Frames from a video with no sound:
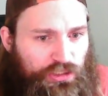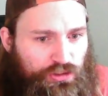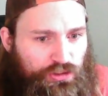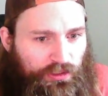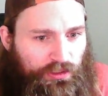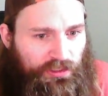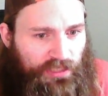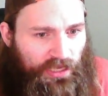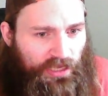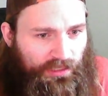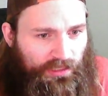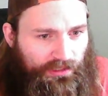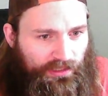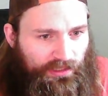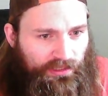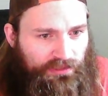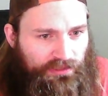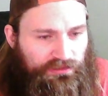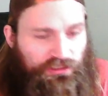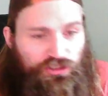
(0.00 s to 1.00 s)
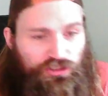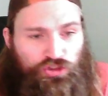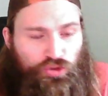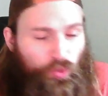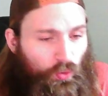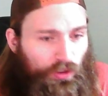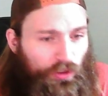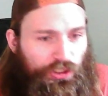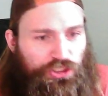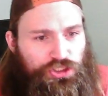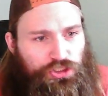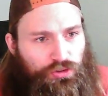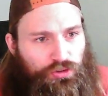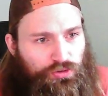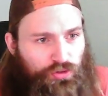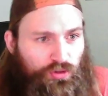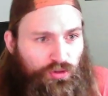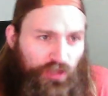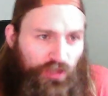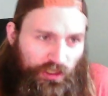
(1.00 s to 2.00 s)
Yanez is 22.
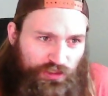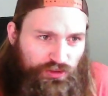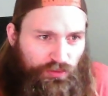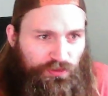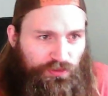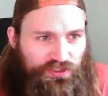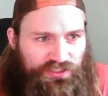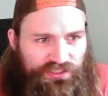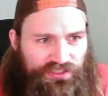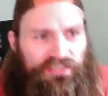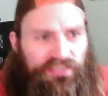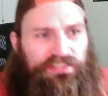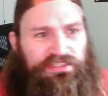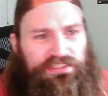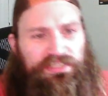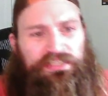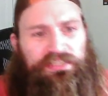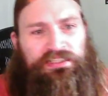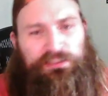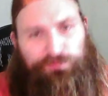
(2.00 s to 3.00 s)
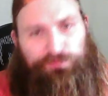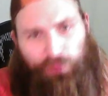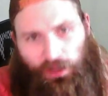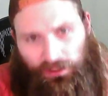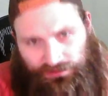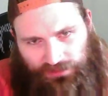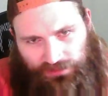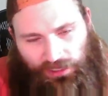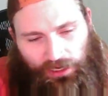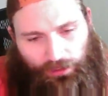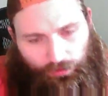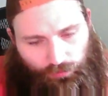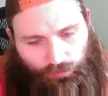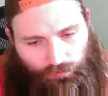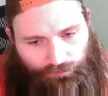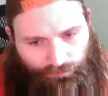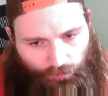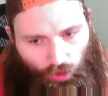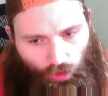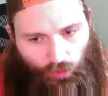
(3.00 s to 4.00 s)
Okay, so he's 16 spots higher.
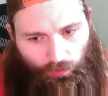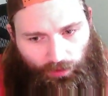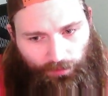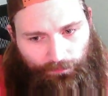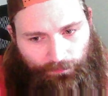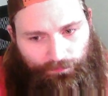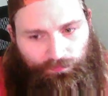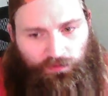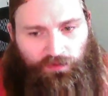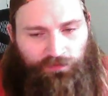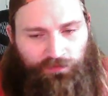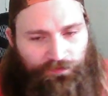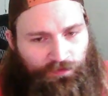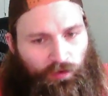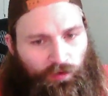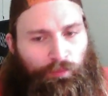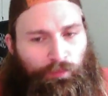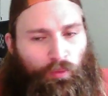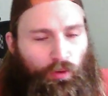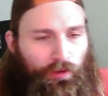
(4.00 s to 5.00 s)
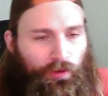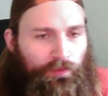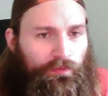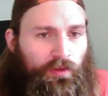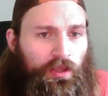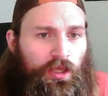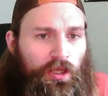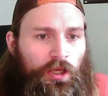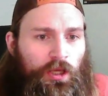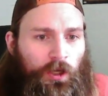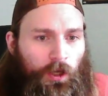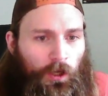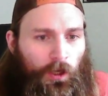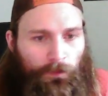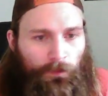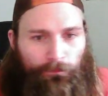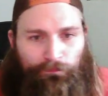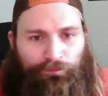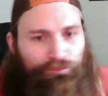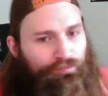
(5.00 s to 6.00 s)
All right, fair point.
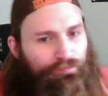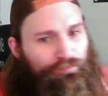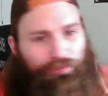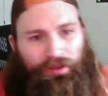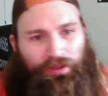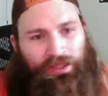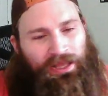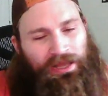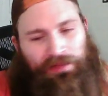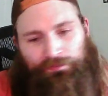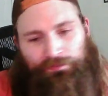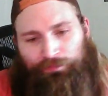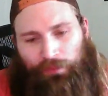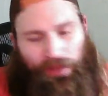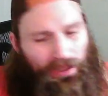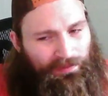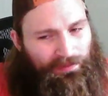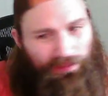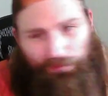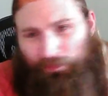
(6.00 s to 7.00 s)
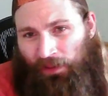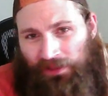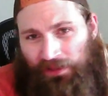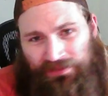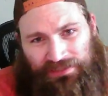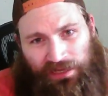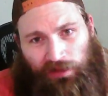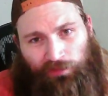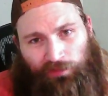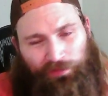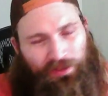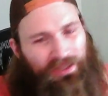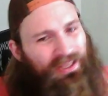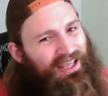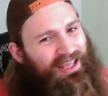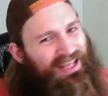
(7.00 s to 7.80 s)
But yeah, but I like Peyton Talbot.